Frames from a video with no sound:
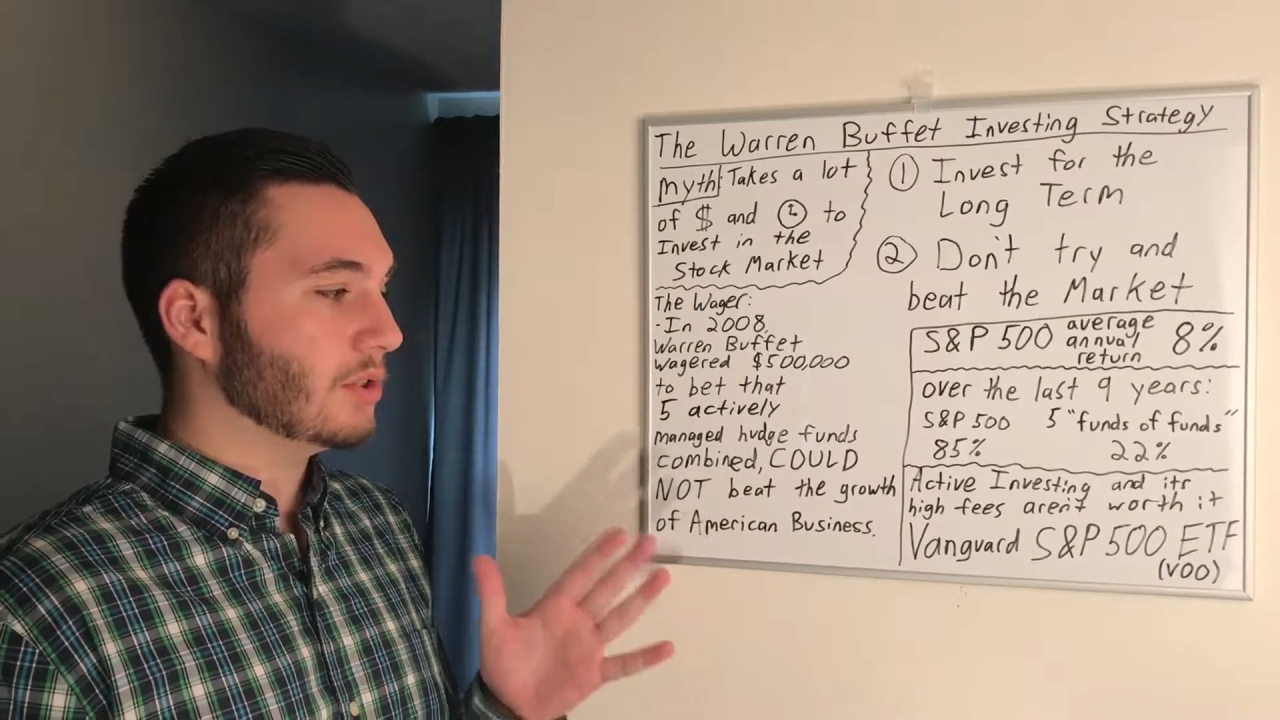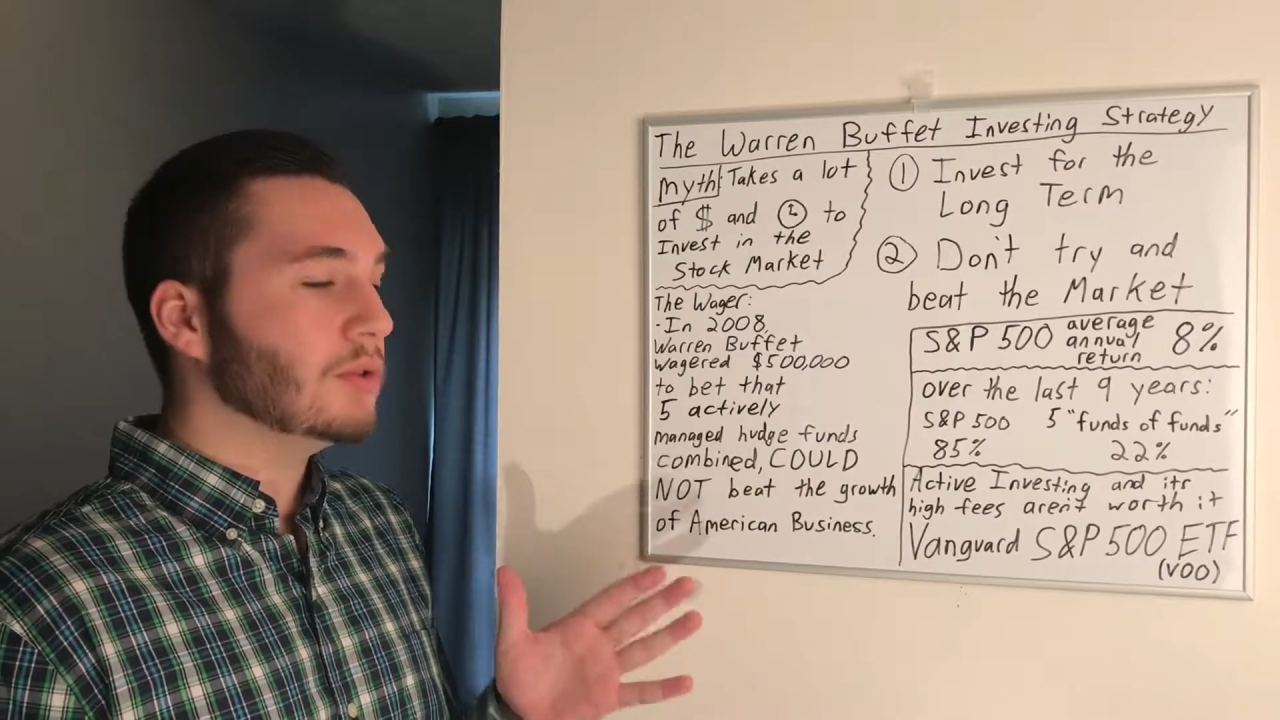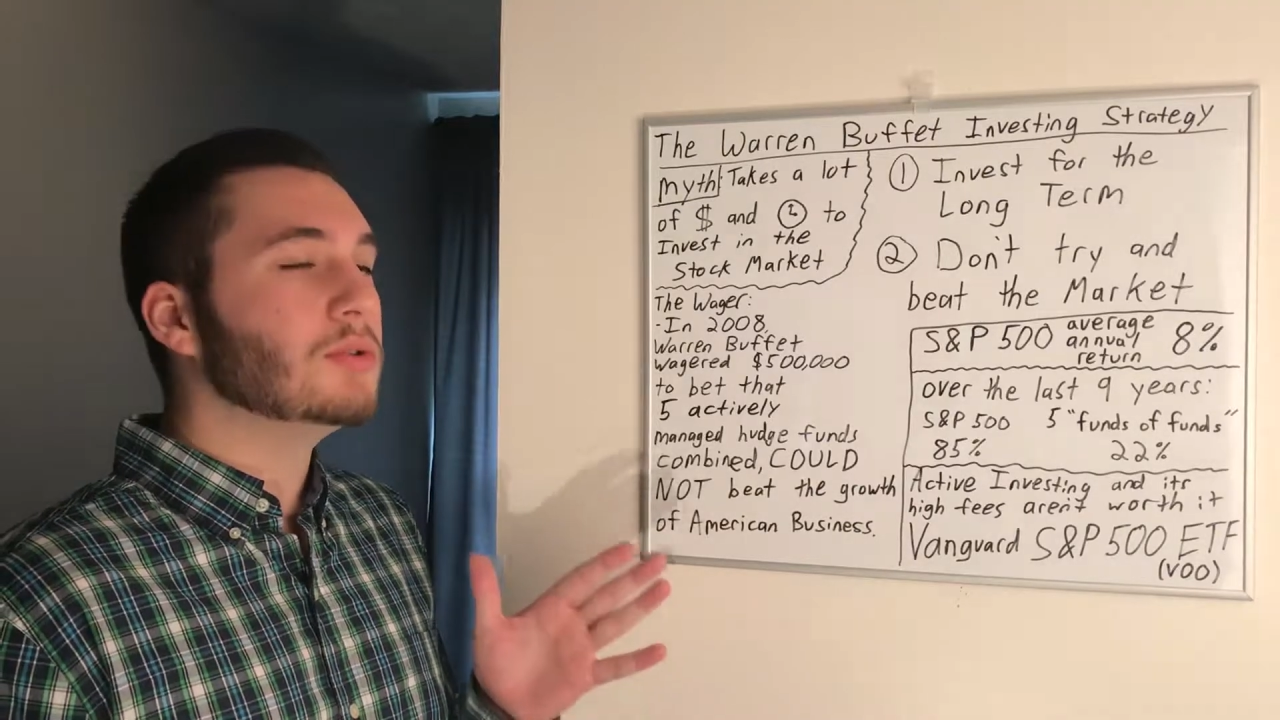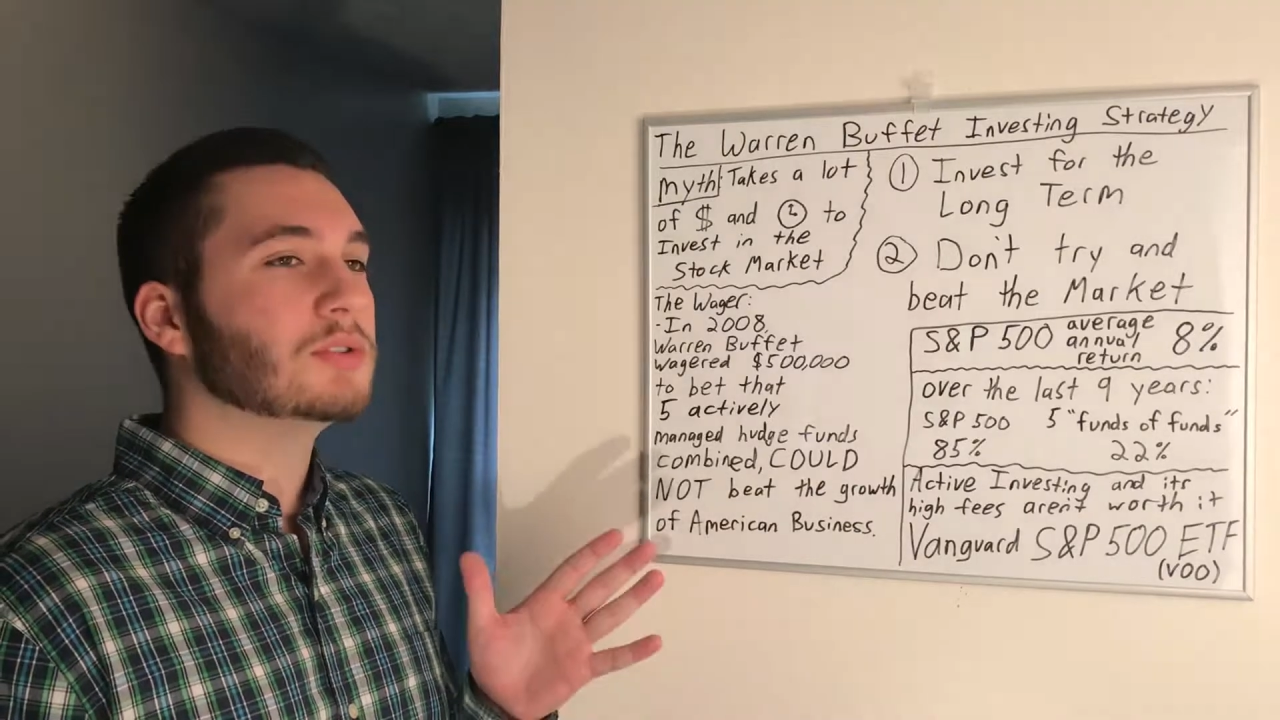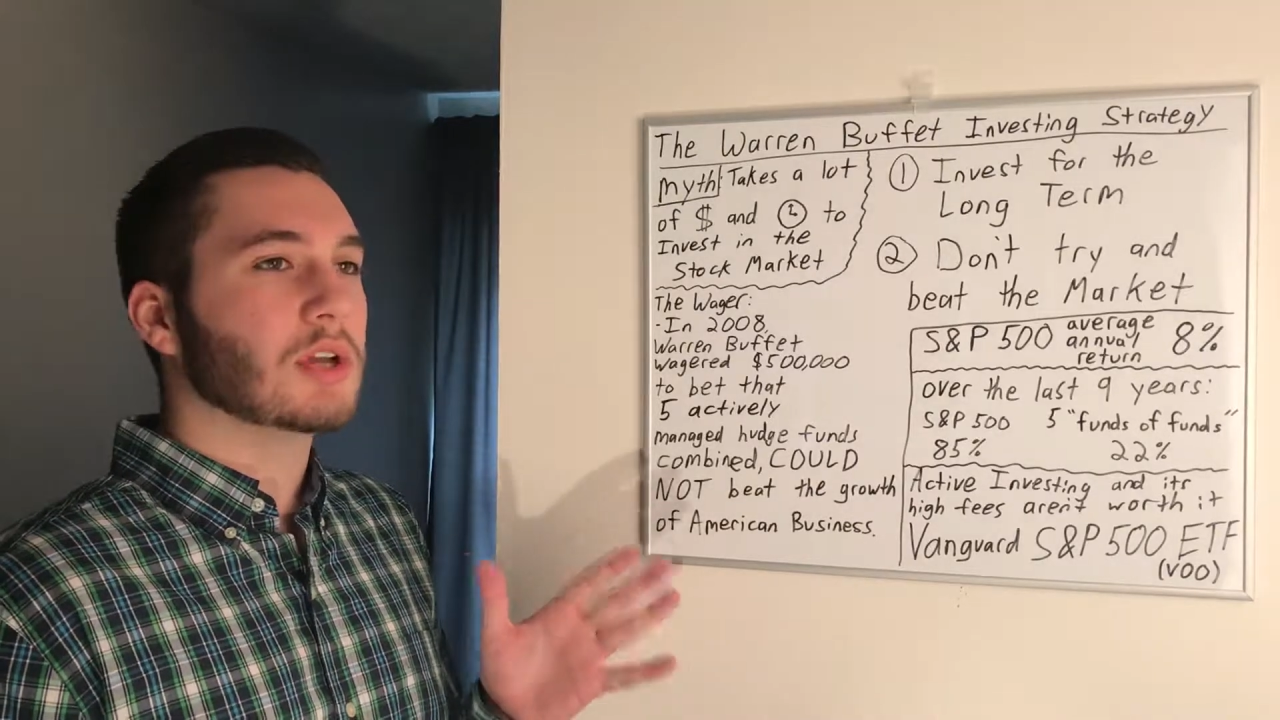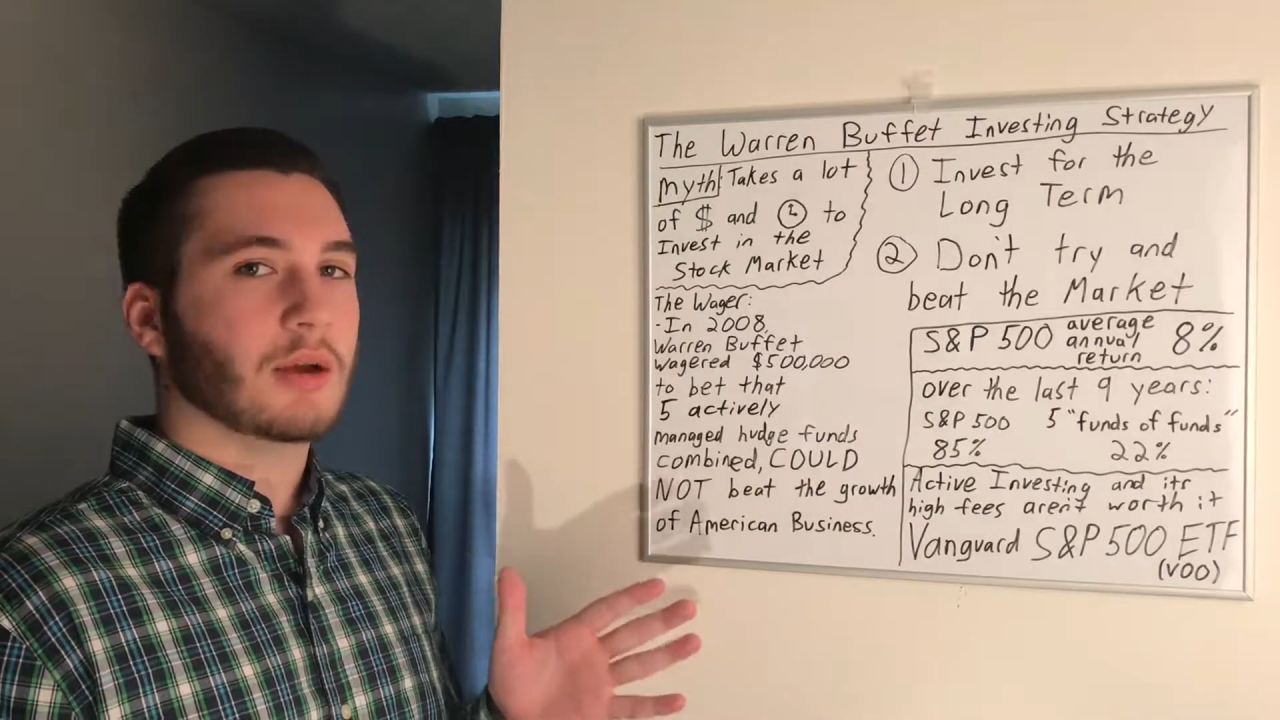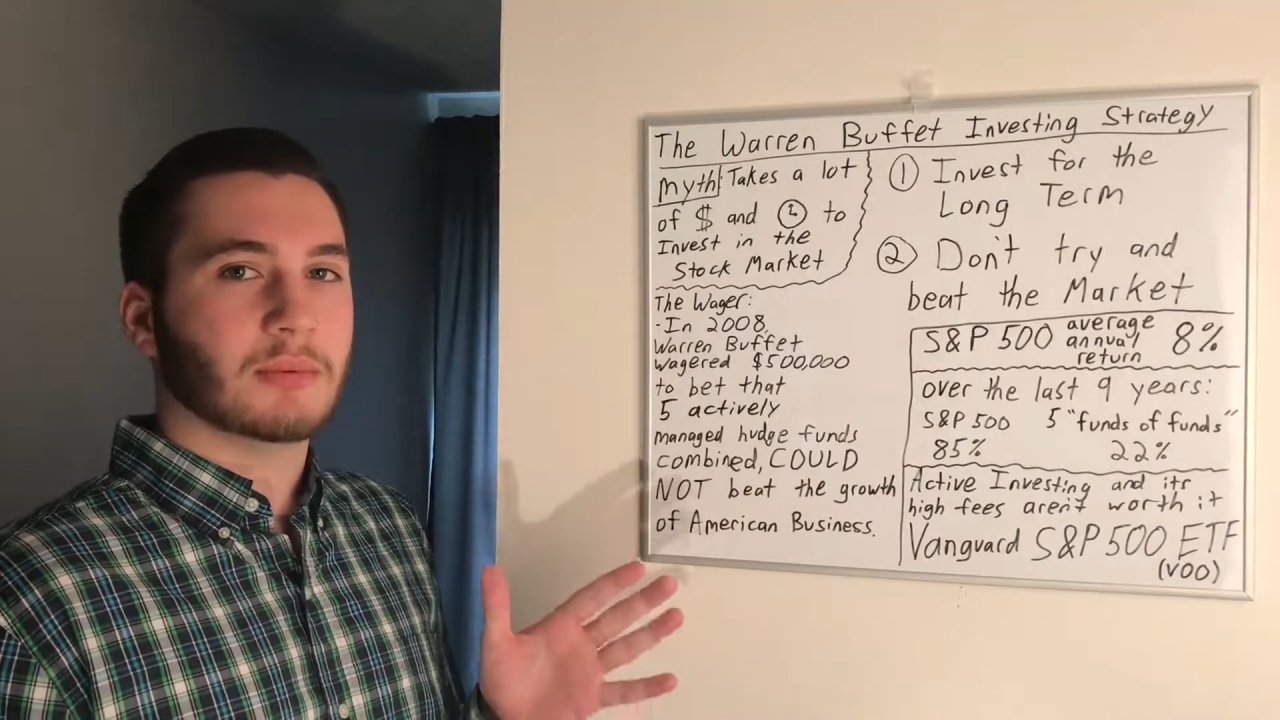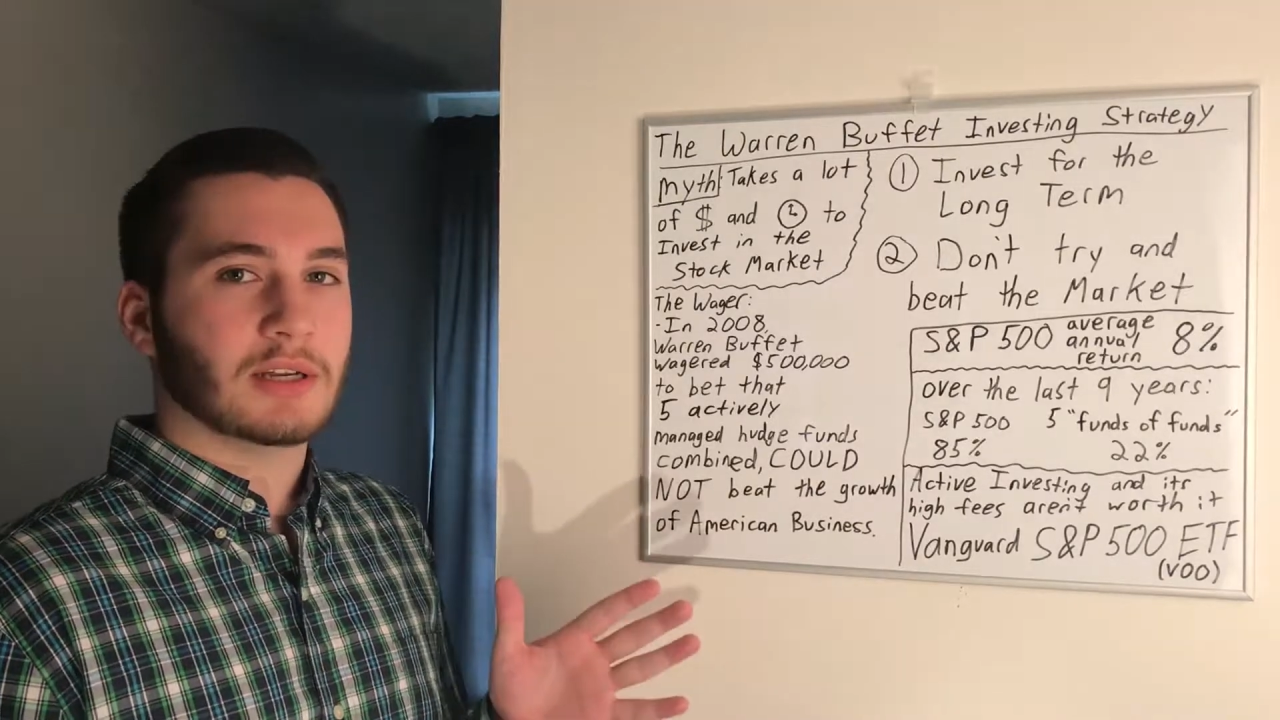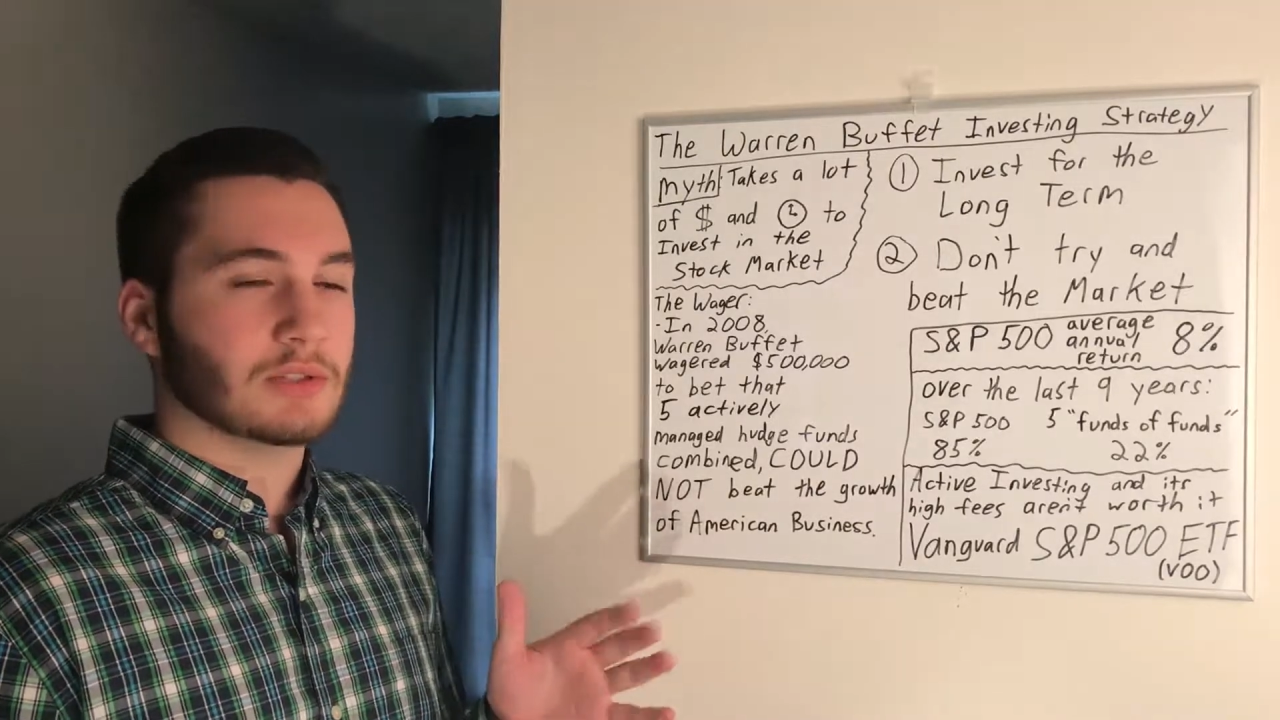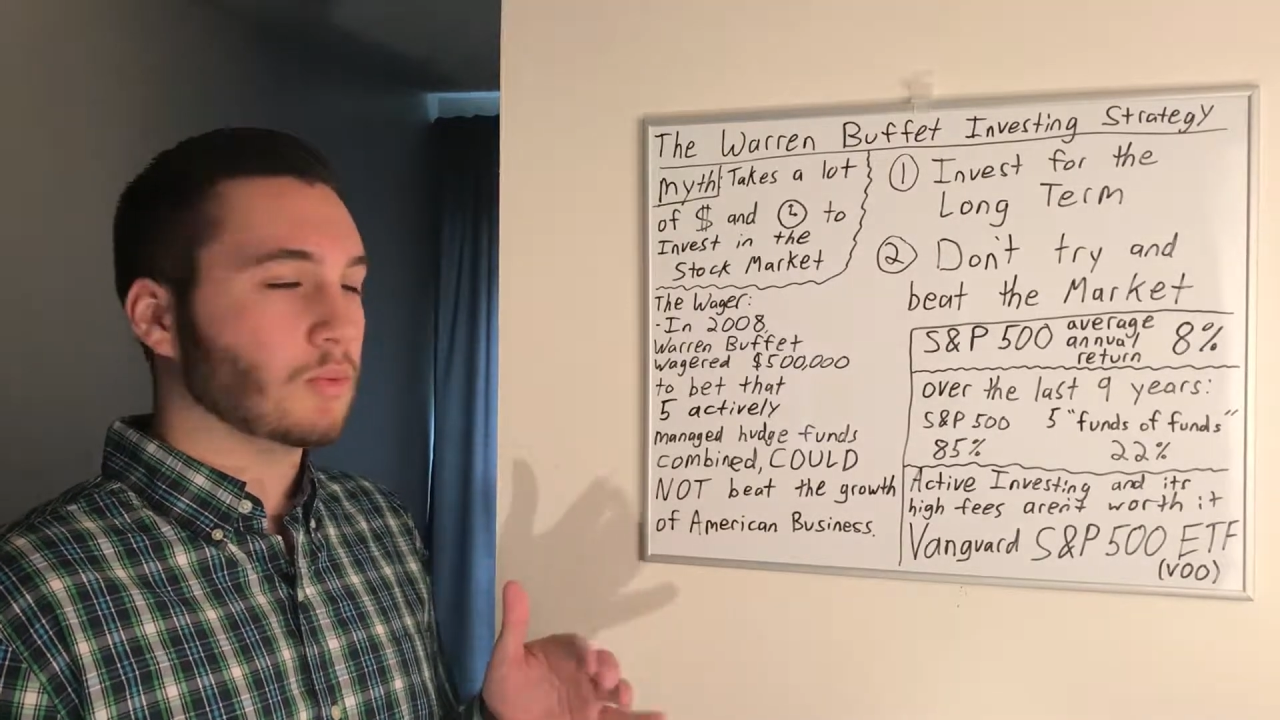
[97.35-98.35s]
huge
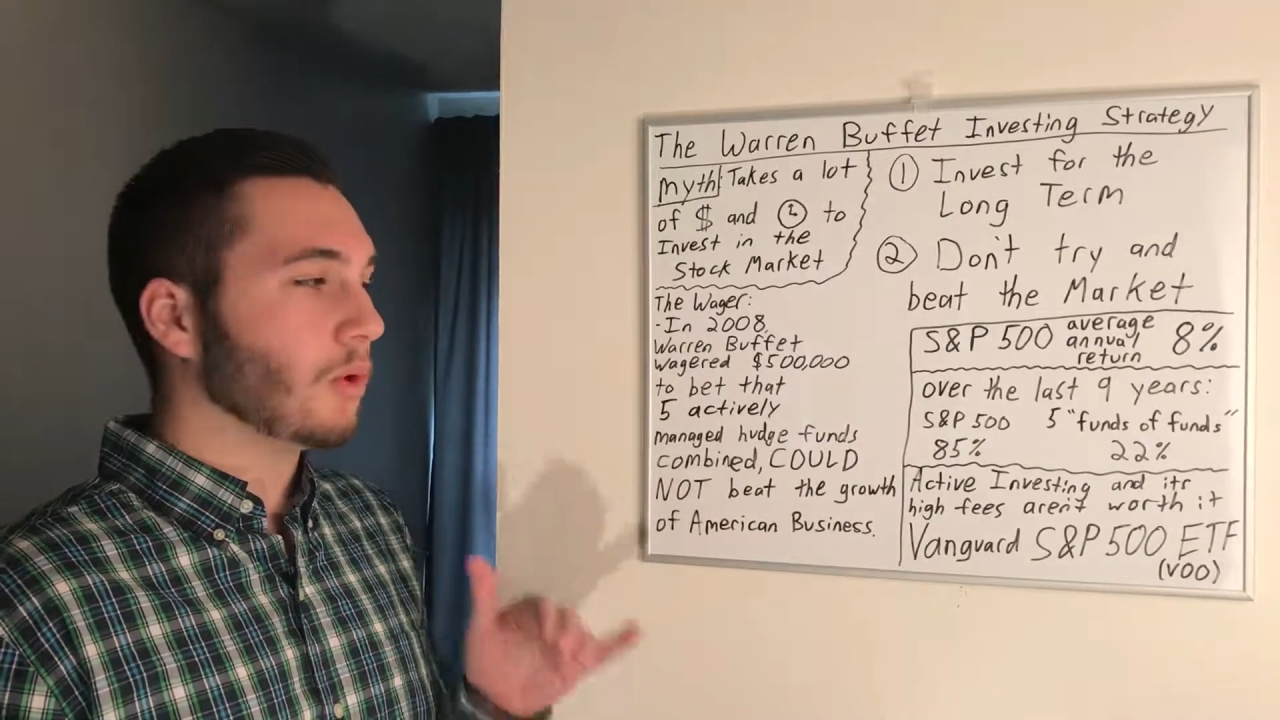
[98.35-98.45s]
companies,